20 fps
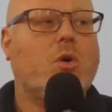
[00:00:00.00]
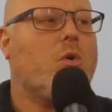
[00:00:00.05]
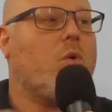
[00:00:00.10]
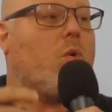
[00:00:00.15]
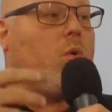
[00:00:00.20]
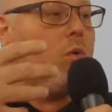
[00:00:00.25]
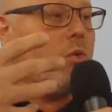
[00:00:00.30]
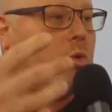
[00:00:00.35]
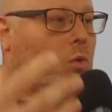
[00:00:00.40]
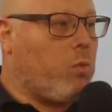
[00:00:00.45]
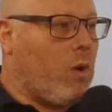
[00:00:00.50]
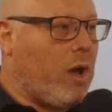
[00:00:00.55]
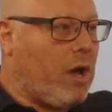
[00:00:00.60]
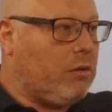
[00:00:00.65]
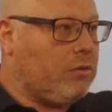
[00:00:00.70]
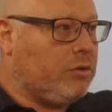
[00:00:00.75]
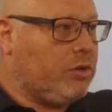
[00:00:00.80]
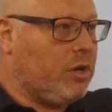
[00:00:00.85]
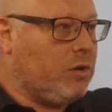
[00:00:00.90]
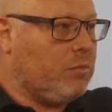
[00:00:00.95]
or the
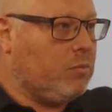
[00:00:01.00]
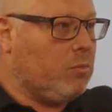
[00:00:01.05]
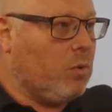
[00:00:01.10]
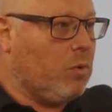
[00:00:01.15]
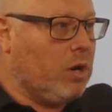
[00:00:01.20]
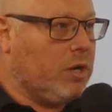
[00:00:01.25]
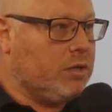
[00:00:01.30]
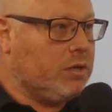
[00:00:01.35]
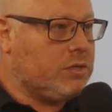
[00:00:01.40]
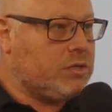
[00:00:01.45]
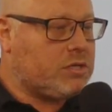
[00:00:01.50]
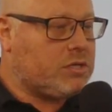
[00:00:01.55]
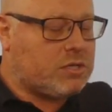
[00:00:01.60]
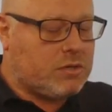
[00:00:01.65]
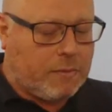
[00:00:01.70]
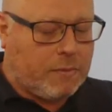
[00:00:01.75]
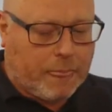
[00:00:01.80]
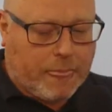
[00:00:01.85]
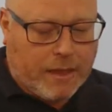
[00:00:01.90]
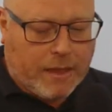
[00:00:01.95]
well-known ones,